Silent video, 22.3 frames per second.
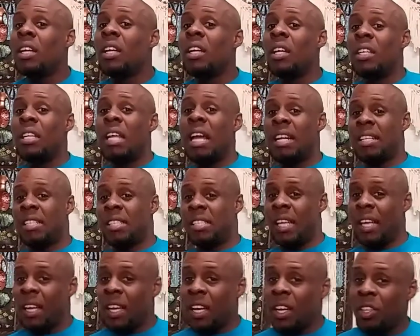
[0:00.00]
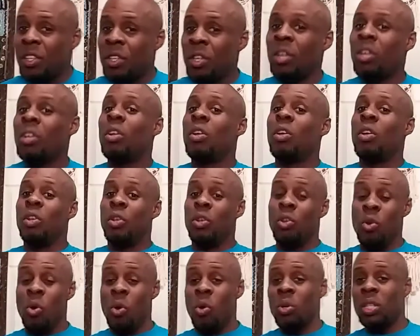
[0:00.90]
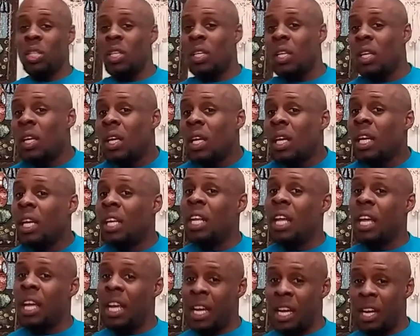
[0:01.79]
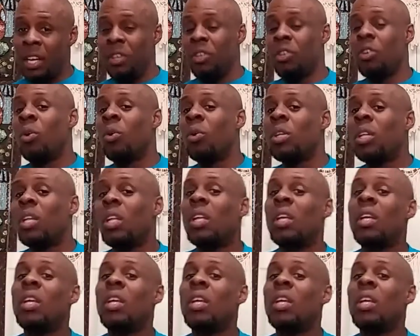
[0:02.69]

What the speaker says: that second note in the 8 note